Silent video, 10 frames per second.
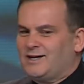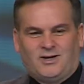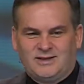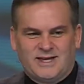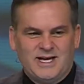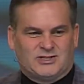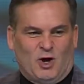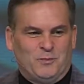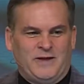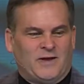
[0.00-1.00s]
Good things
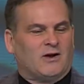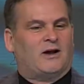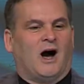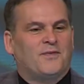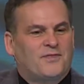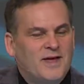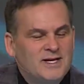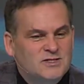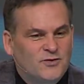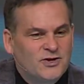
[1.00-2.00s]
don't mean they're God
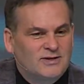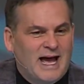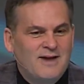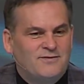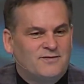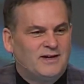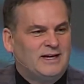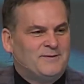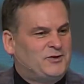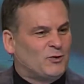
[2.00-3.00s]
things for your life.
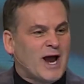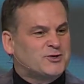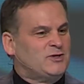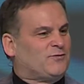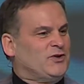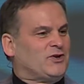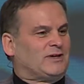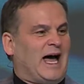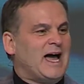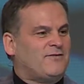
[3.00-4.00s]
The direction for your
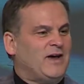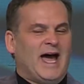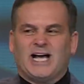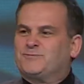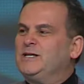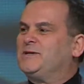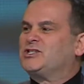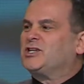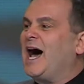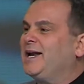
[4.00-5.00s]
life has been
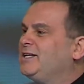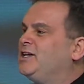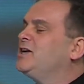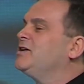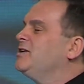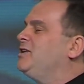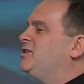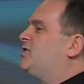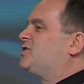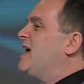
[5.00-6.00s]
decided year,
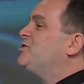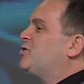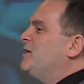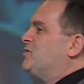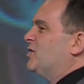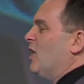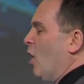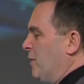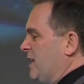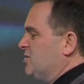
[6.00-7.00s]
centuries
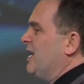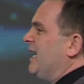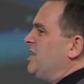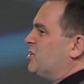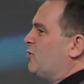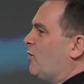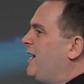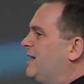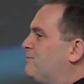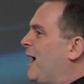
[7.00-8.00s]
ago because He's
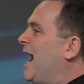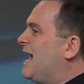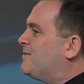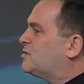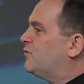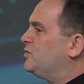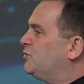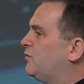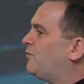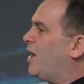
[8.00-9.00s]
created paths for
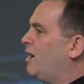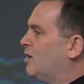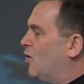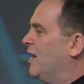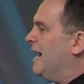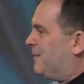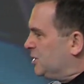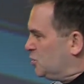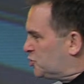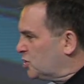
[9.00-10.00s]
you to follow,
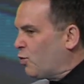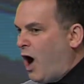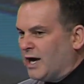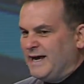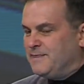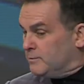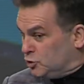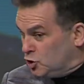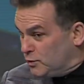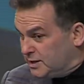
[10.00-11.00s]
that you should walk in them,
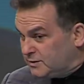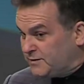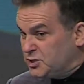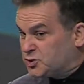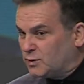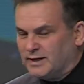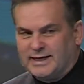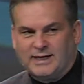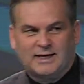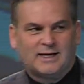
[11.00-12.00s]
you
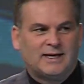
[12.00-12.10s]
individually.